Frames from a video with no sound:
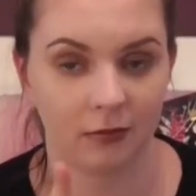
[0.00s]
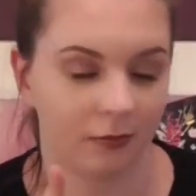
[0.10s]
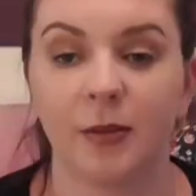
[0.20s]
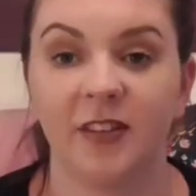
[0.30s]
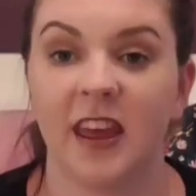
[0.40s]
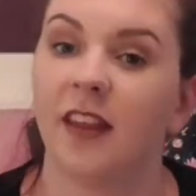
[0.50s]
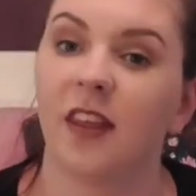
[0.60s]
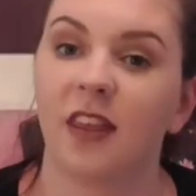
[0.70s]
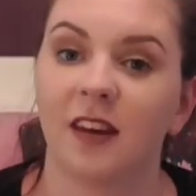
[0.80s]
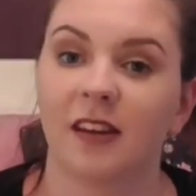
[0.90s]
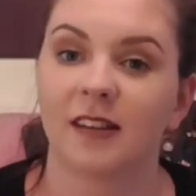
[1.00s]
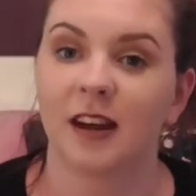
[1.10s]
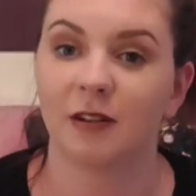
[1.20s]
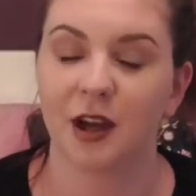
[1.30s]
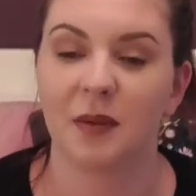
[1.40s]
Some of the other things
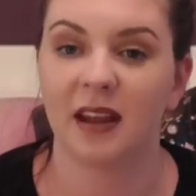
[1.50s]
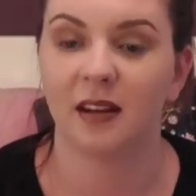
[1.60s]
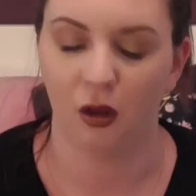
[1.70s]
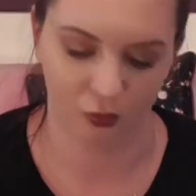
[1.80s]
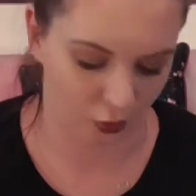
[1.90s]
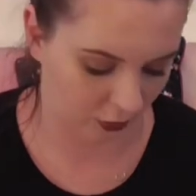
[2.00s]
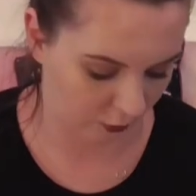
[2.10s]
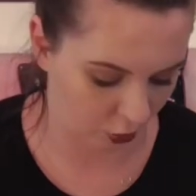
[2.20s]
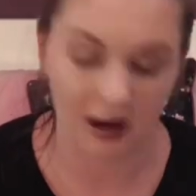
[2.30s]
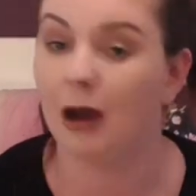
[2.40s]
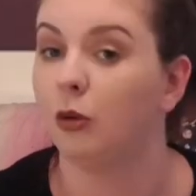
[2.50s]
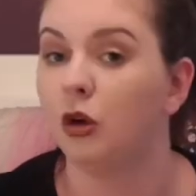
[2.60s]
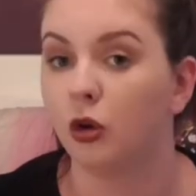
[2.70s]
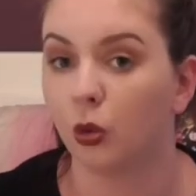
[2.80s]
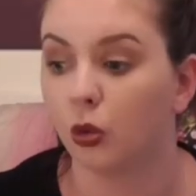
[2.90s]
I recommend for the more
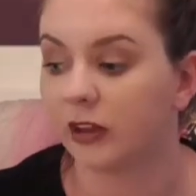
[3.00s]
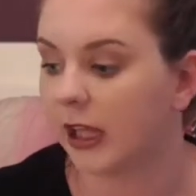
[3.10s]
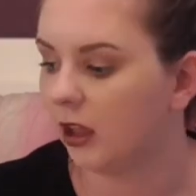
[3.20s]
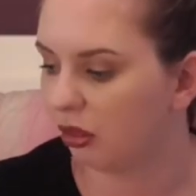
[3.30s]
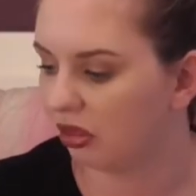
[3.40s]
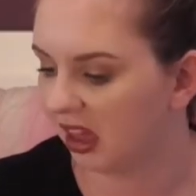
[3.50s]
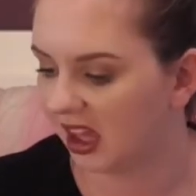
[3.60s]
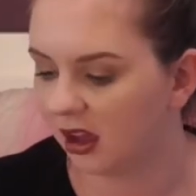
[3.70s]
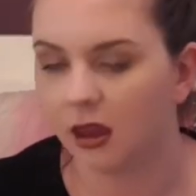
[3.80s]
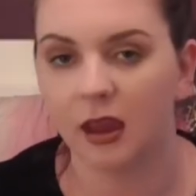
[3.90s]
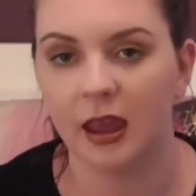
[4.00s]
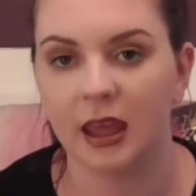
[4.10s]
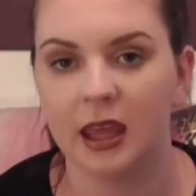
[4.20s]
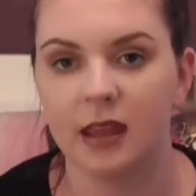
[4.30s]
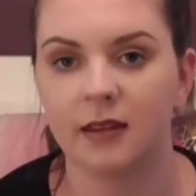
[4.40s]
outdoorsy thing
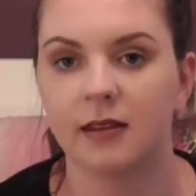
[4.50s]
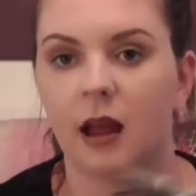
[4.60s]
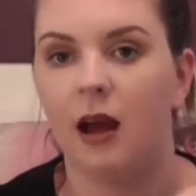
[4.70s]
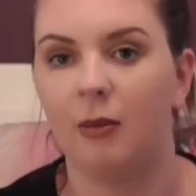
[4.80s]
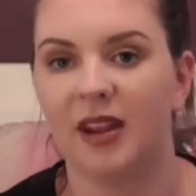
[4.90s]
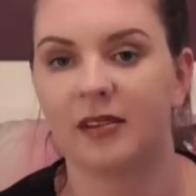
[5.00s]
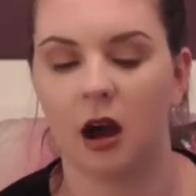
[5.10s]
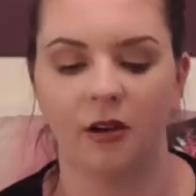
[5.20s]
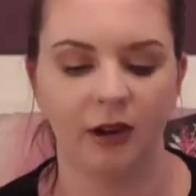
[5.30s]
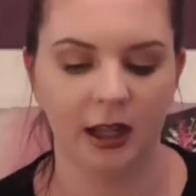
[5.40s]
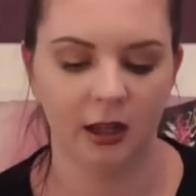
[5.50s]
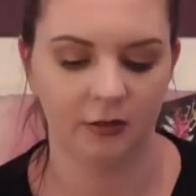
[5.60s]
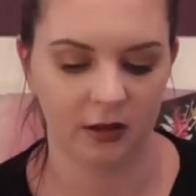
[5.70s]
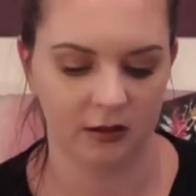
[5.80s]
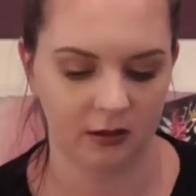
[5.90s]
is a scarf. I
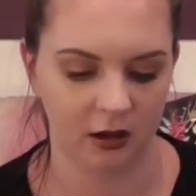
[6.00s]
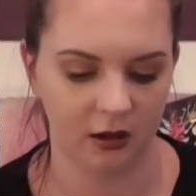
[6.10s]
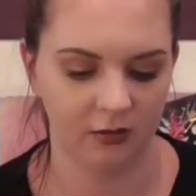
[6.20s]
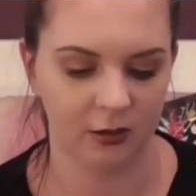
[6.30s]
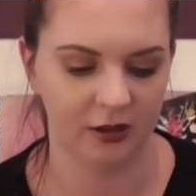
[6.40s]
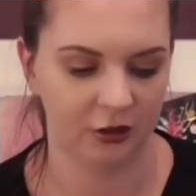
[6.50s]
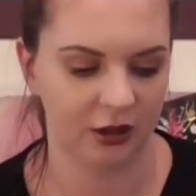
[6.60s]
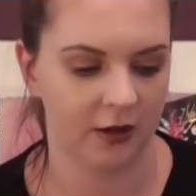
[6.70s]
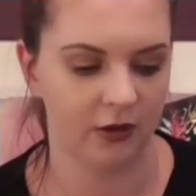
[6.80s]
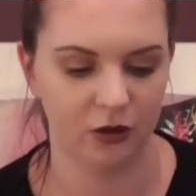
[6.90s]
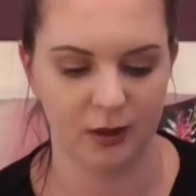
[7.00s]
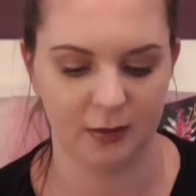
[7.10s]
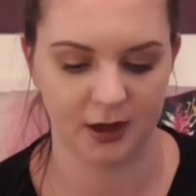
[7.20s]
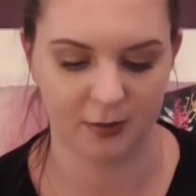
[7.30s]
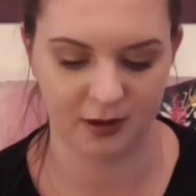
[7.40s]
love this scarf. It was actually given to me
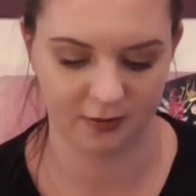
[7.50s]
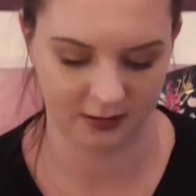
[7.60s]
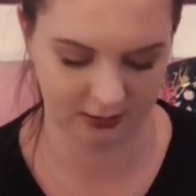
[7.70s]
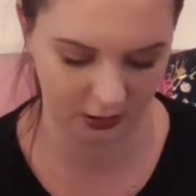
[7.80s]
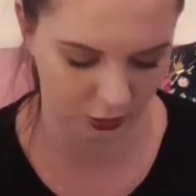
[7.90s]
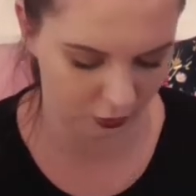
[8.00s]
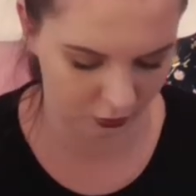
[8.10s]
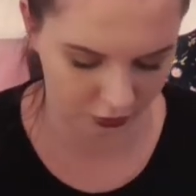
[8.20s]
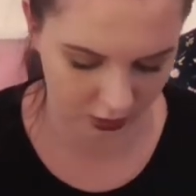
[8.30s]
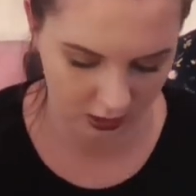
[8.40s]
by my fencing coach.